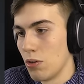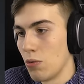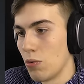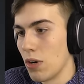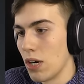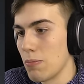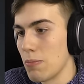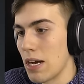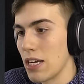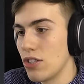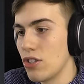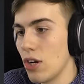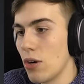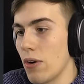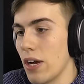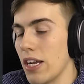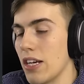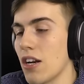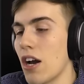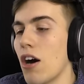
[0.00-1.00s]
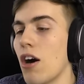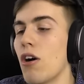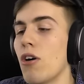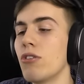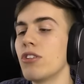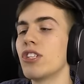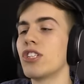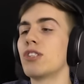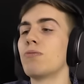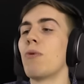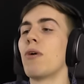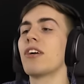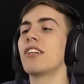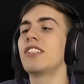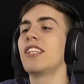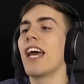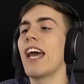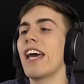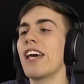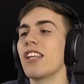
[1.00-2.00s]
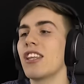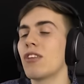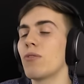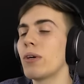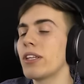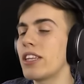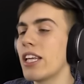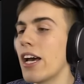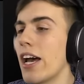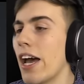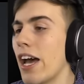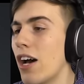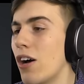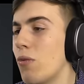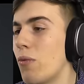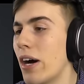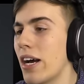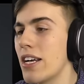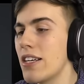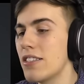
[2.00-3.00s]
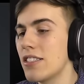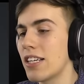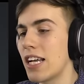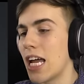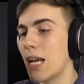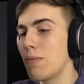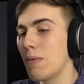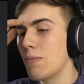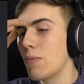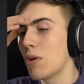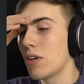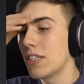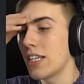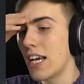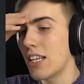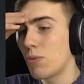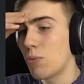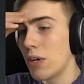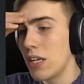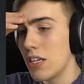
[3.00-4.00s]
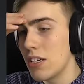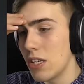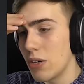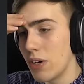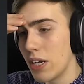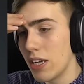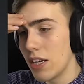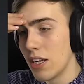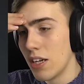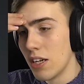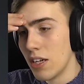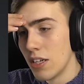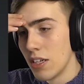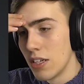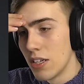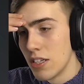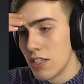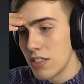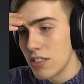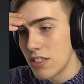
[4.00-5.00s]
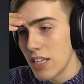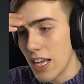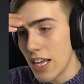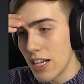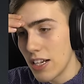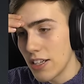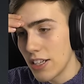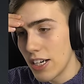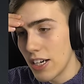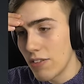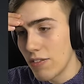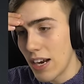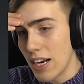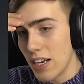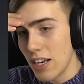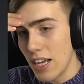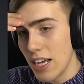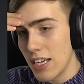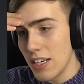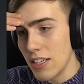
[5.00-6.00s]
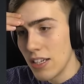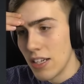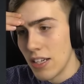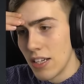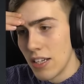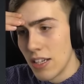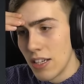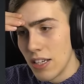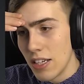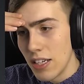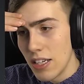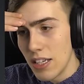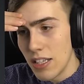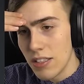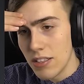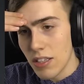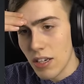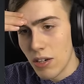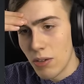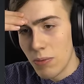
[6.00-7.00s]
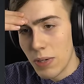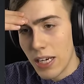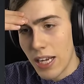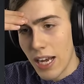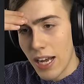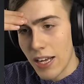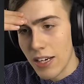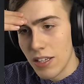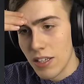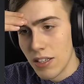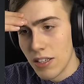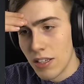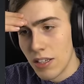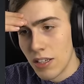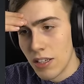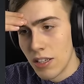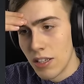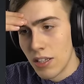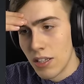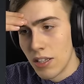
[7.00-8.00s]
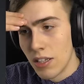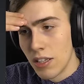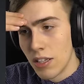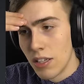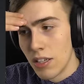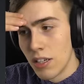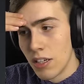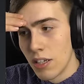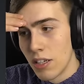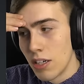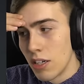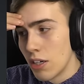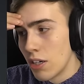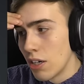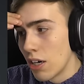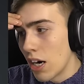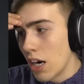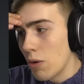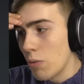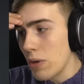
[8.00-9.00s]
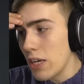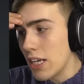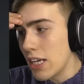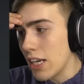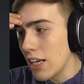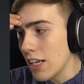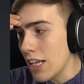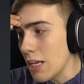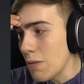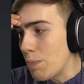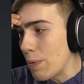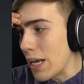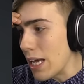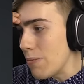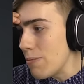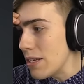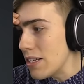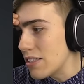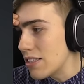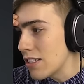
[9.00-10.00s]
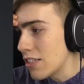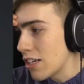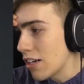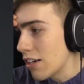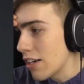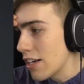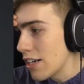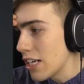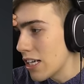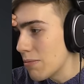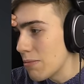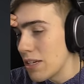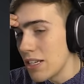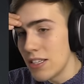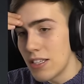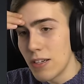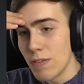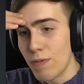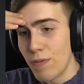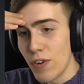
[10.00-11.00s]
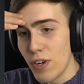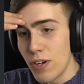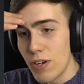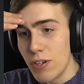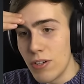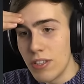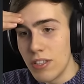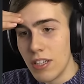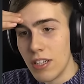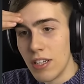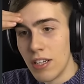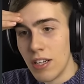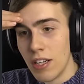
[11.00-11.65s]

What am I doing? No, there's more death. What the hell? Why is it gotta be more death? What are you doing? Stand clear, red light is, oh my God. Are we killing babies and turning them into food?